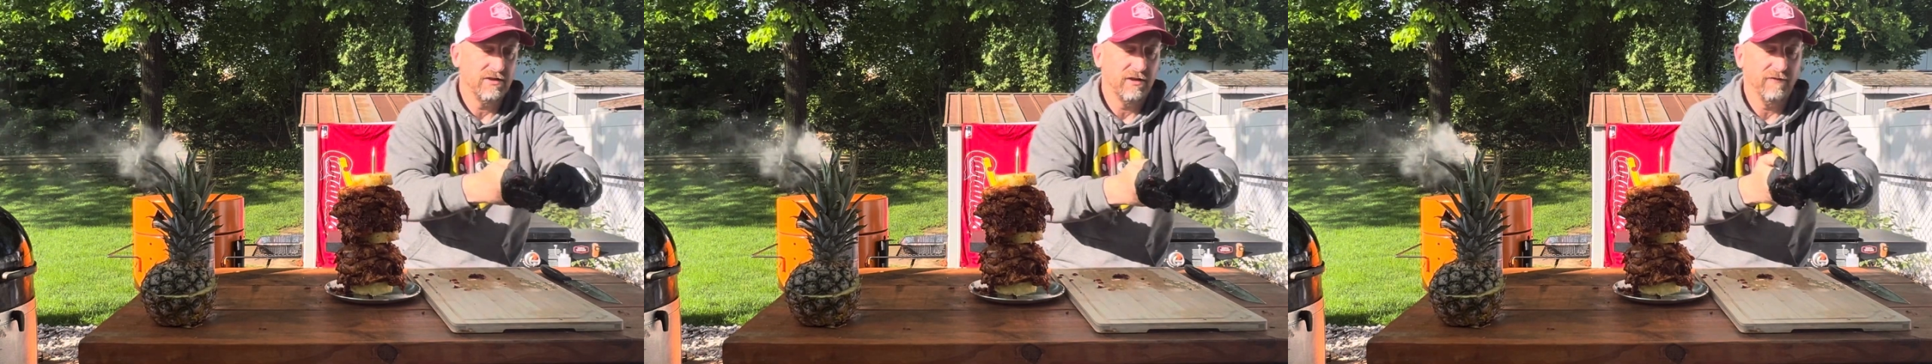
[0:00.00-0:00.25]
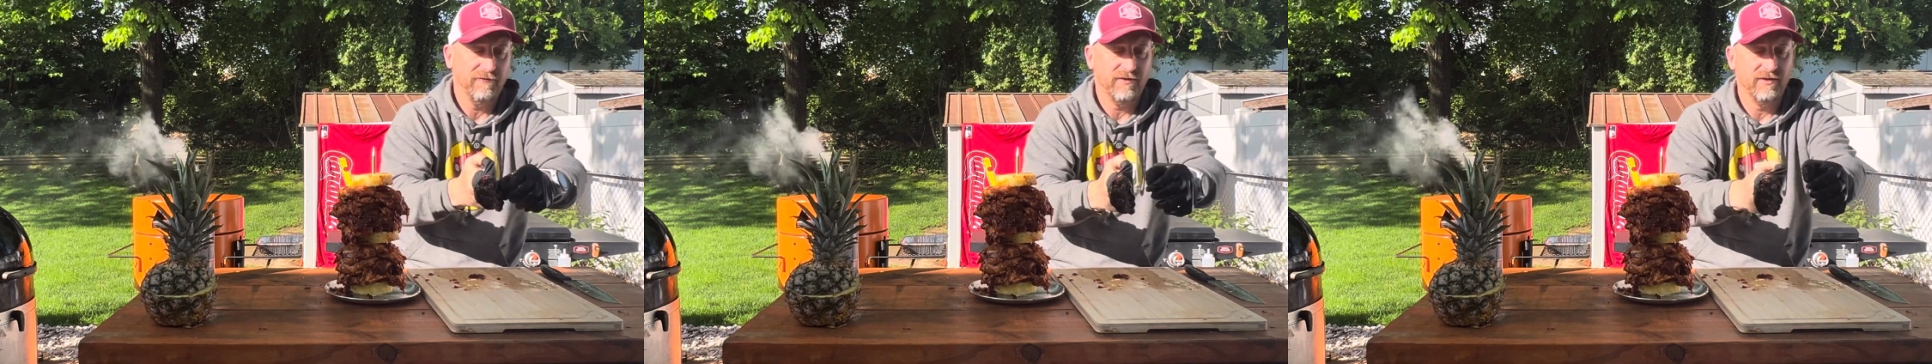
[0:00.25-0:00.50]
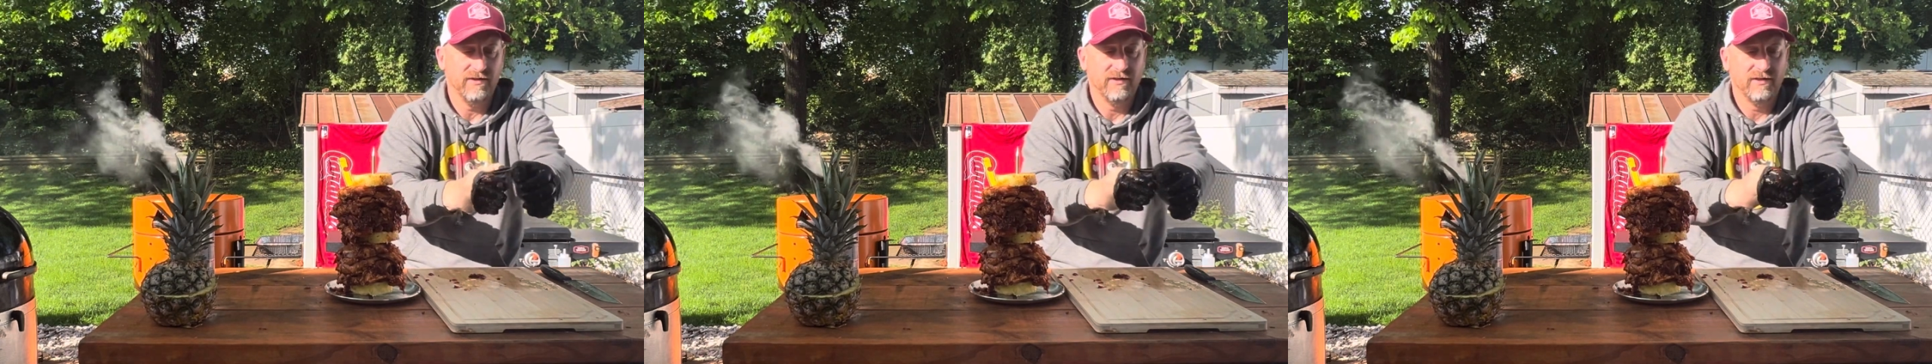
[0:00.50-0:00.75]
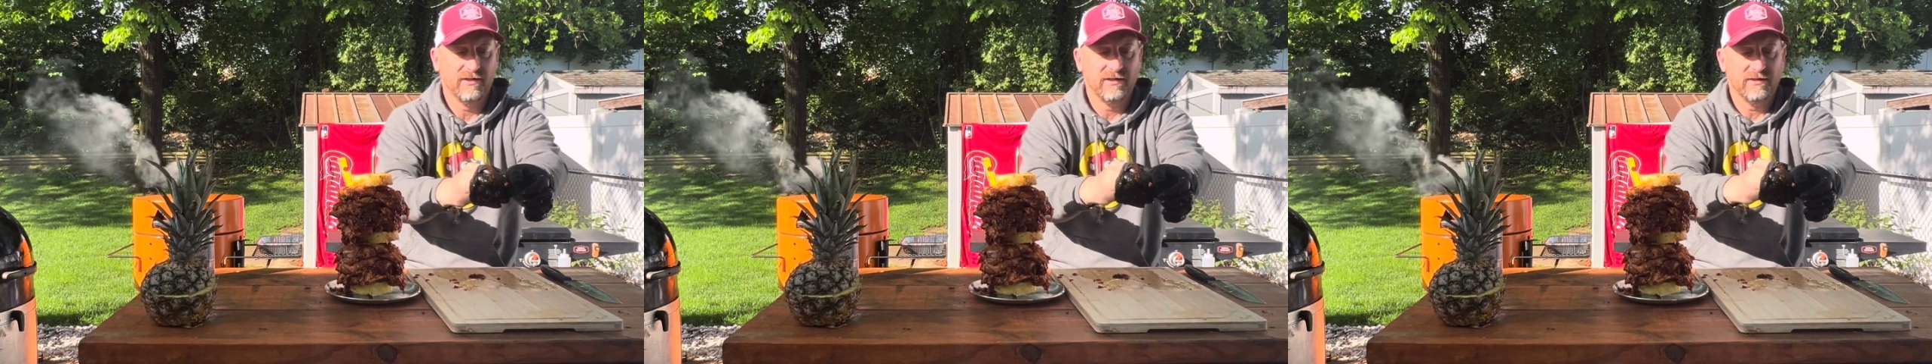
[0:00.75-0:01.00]
off.
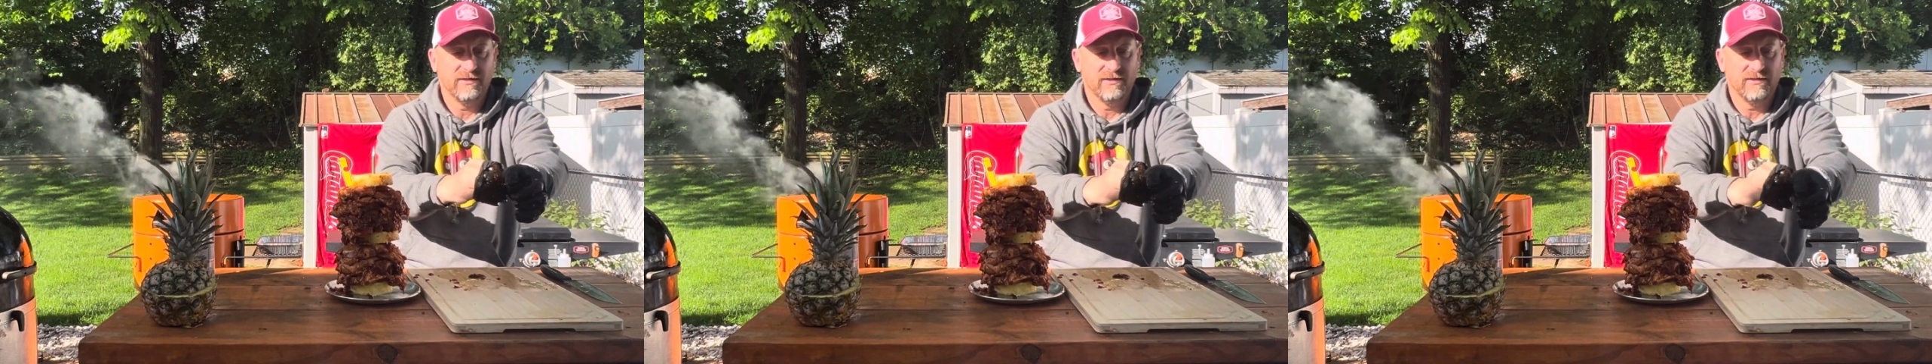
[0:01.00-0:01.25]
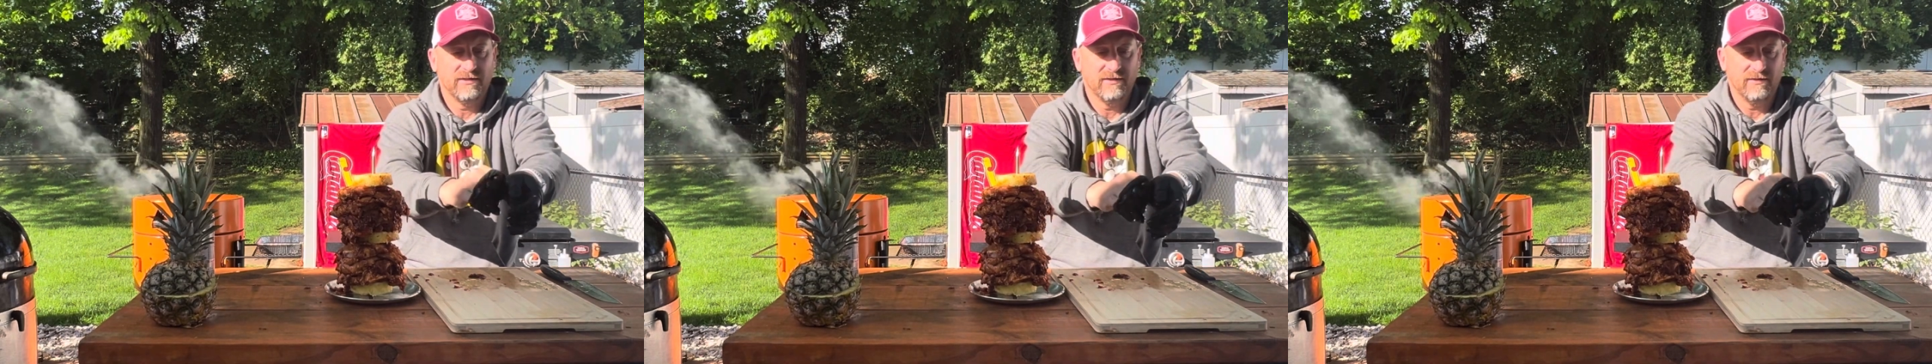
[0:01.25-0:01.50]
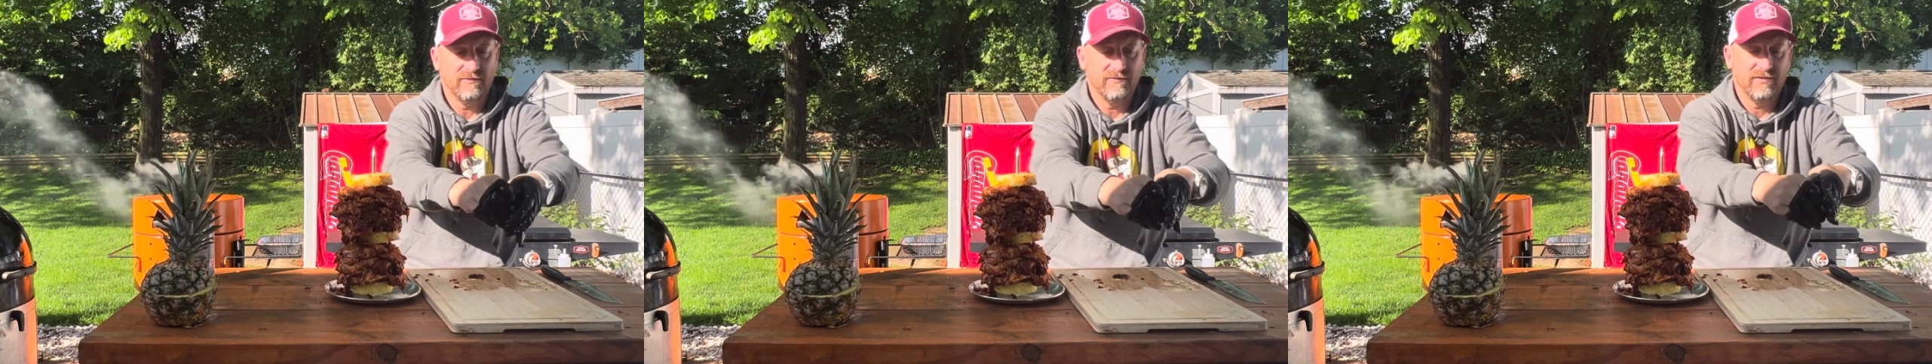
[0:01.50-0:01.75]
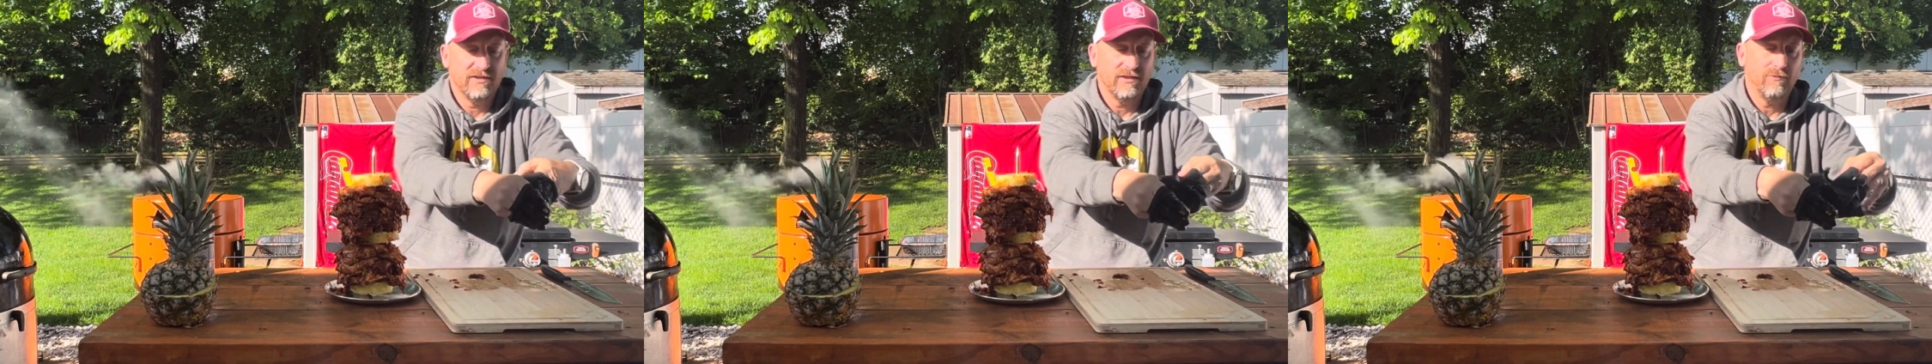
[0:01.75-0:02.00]

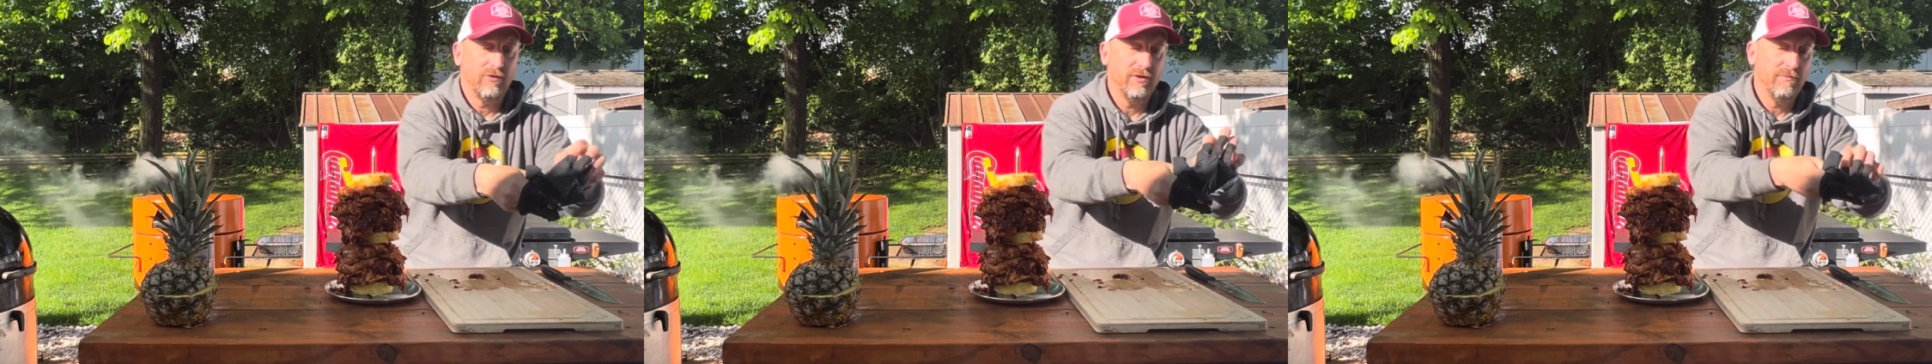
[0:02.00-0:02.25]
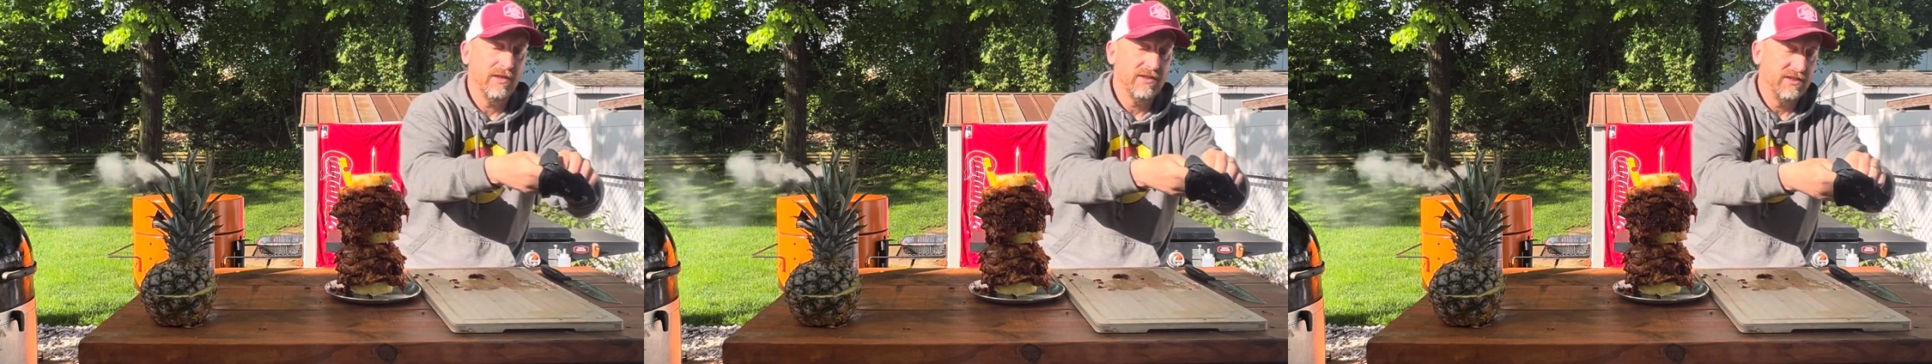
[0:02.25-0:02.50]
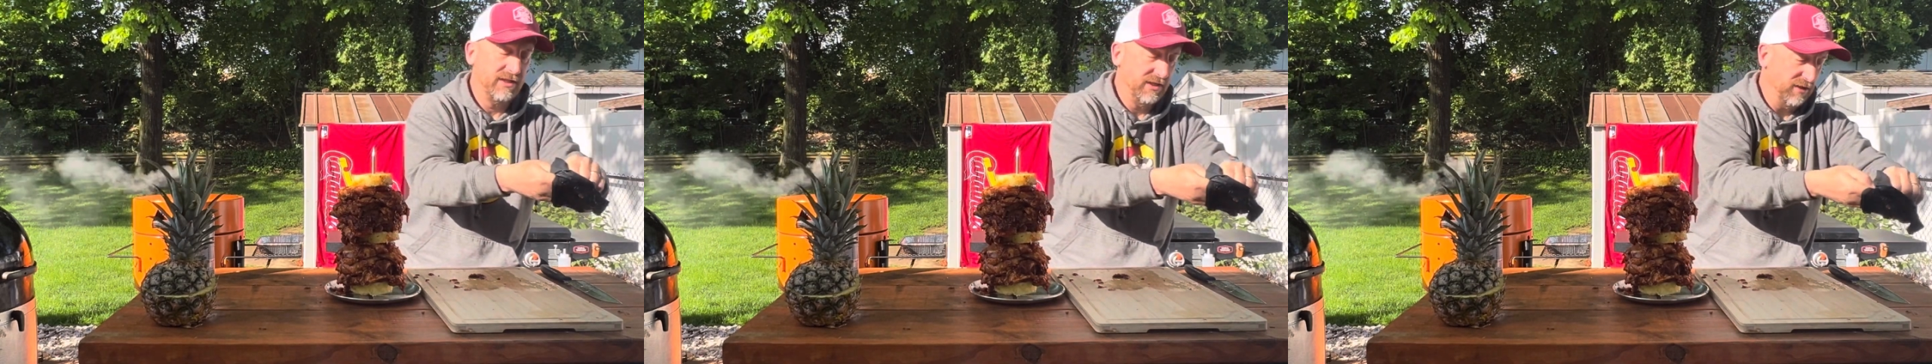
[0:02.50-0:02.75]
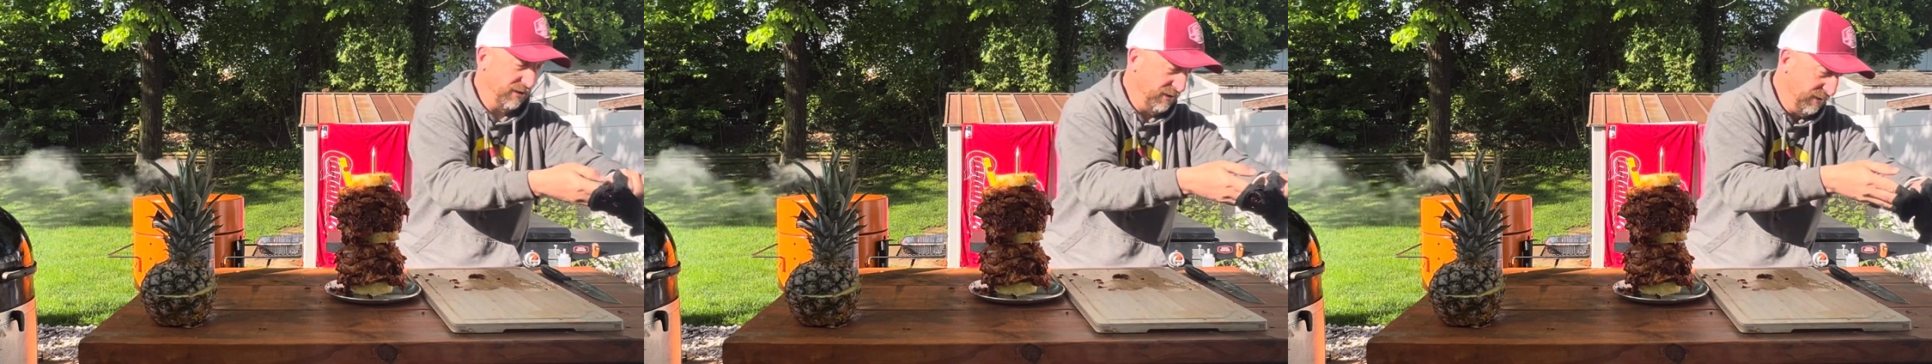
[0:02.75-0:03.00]
Somewhat messy
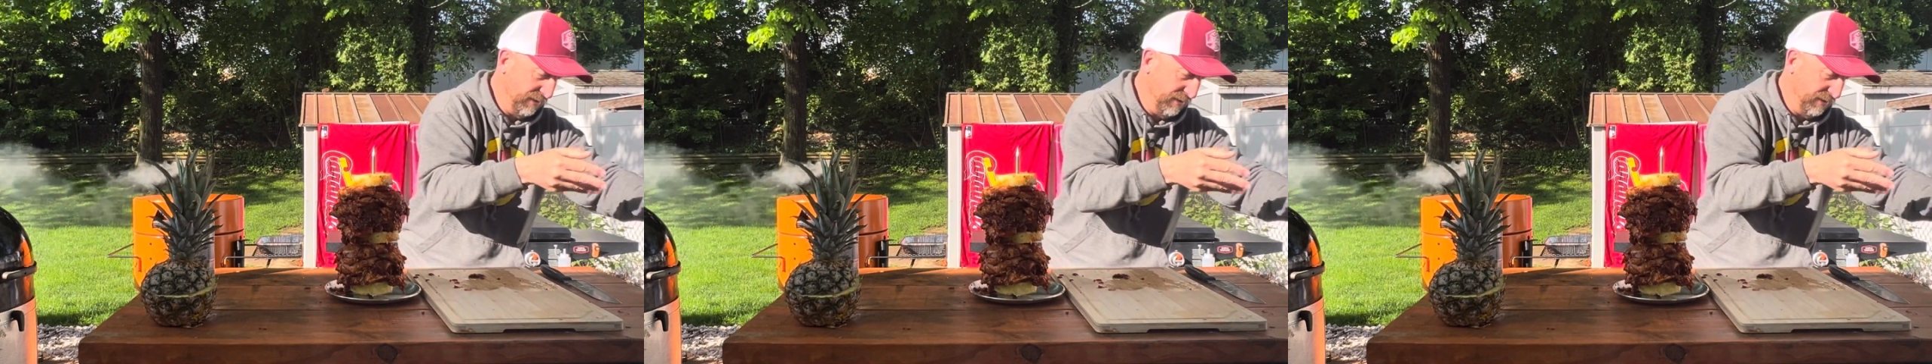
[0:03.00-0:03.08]
here.